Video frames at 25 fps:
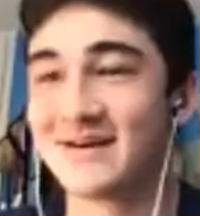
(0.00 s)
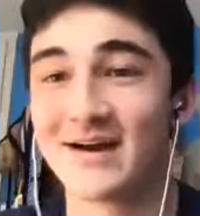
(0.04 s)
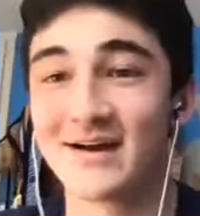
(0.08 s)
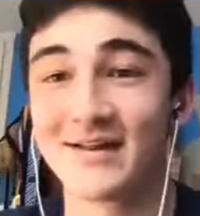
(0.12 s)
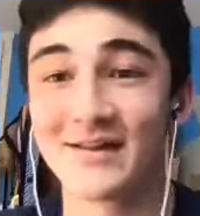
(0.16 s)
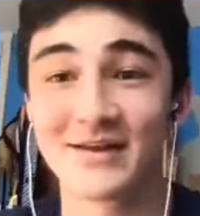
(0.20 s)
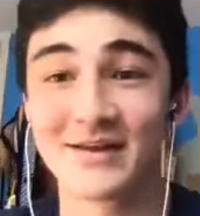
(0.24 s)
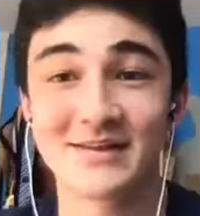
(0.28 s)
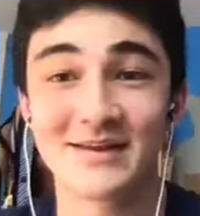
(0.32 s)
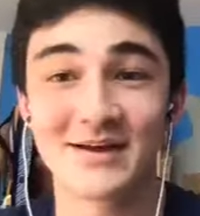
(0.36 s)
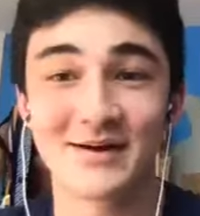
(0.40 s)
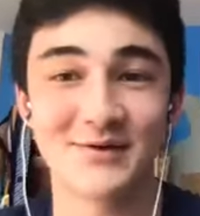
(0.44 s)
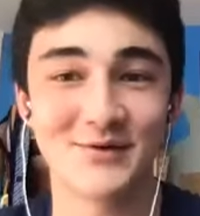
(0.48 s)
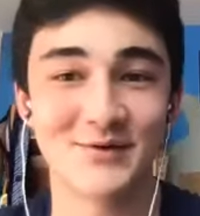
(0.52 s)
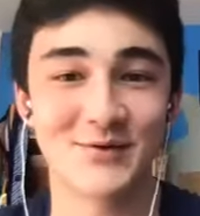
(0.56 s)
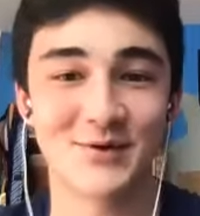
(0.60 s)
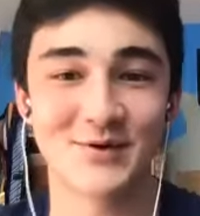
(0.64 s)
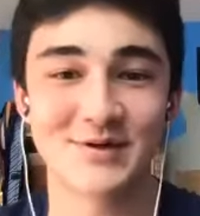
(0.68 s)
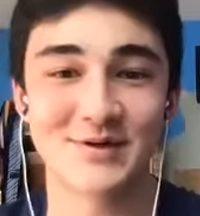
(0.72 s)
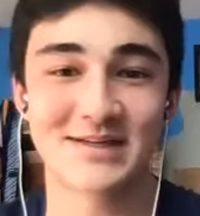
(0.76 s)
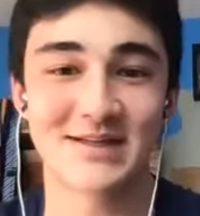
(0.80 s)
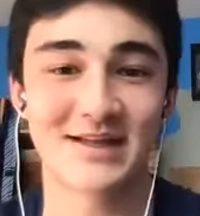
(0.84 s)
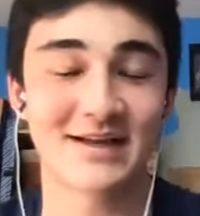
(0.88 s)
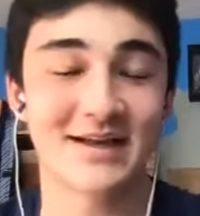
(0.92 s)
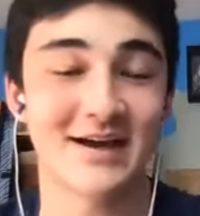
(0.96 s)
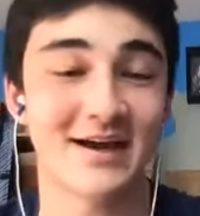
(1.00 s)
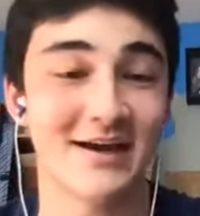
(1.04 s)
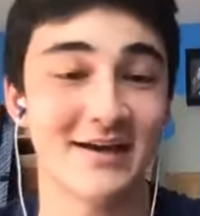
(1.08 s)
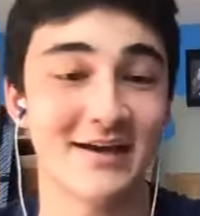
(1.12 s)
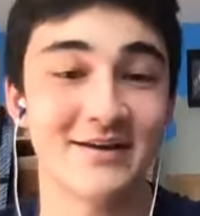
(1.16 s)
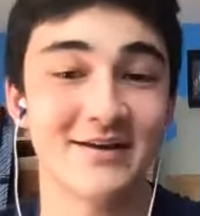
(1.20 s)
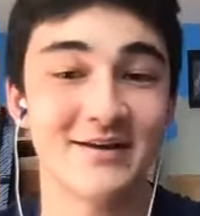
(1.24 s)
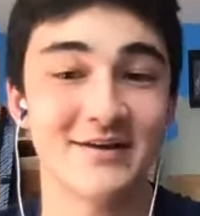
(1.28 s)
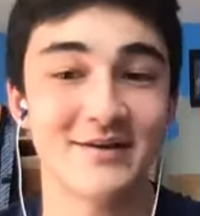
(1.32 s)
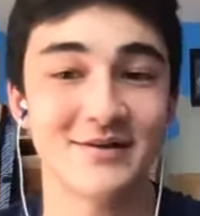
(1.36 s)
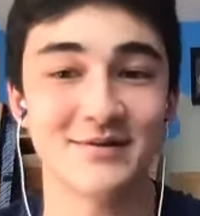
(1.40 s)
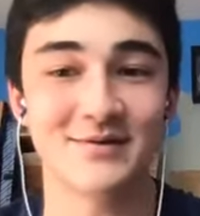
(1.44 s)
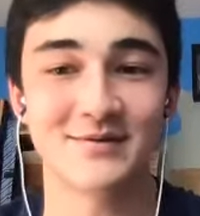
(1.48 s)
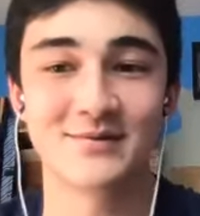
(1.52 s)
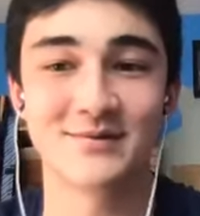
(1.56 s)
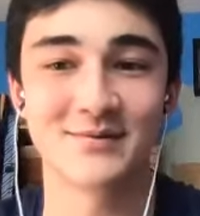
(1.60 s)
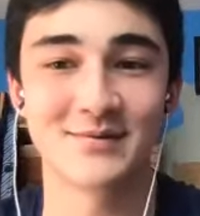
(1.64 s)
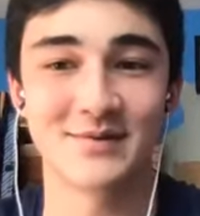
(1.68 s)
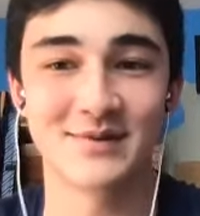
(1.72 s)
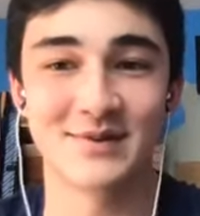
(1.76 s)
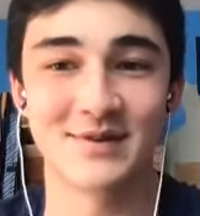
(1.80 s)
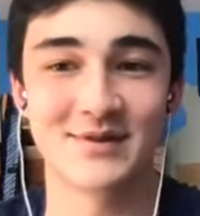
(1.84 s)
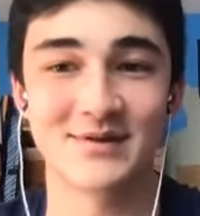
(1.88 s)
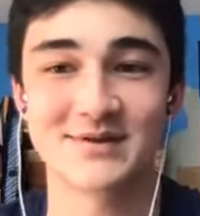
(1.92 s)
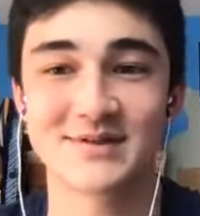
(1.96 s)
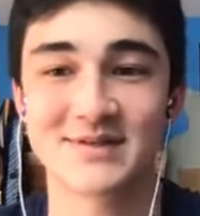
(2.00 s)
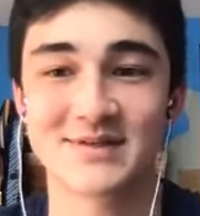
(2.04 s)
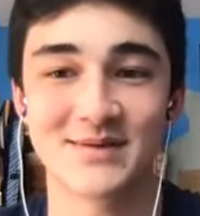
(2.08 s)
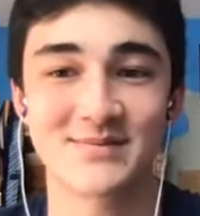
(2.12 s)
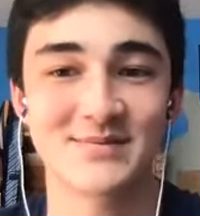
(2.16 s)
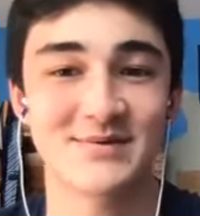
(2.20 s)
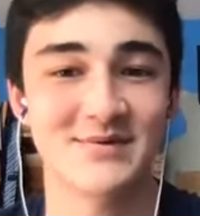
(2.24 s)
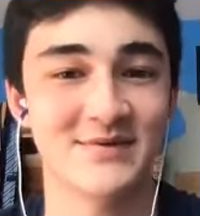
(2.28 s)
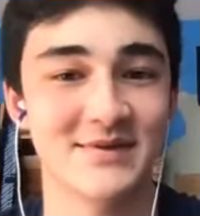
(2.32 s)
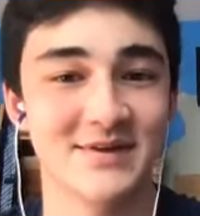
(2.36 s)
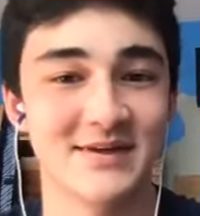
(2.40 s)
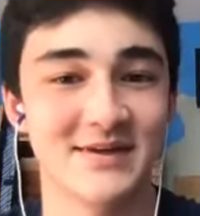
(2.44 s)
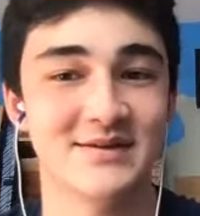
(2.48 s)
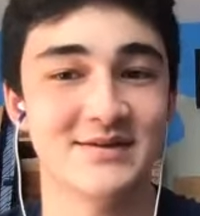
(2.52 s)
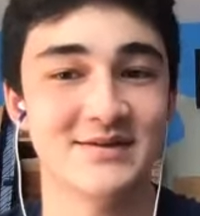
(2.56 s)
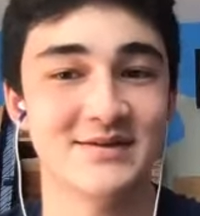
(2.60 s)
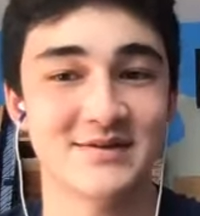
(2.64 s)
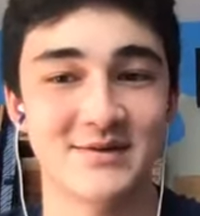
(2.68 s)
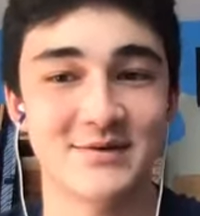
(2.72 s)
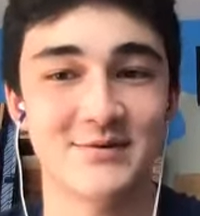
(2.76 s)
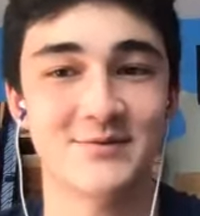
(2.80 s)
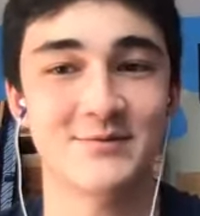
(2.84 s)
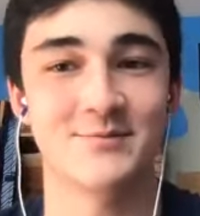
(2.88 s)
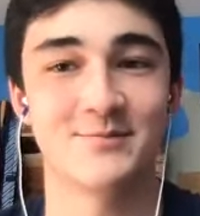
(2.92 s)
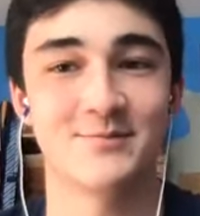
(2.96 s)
the outdoors. I like hiking, those types of things. So